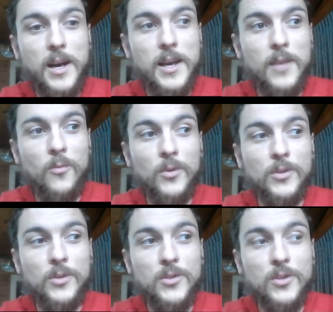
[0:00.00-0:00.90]
It
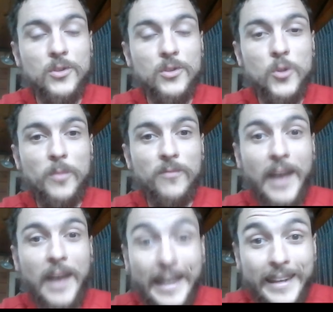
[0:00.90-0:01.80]
was super
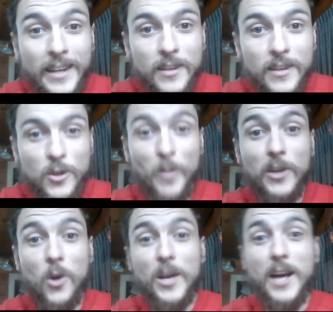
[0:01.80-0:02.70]
fun.
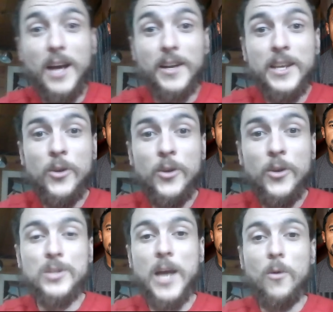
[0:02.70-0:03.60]
Dominic Ona Ariki,
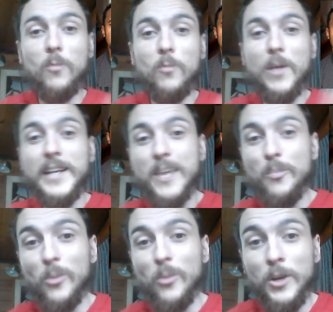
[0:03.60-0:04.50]
who's now on One
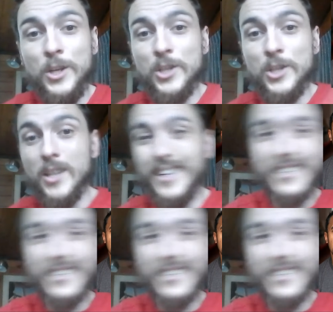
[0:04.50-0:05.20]
Lane Bridge, and he's an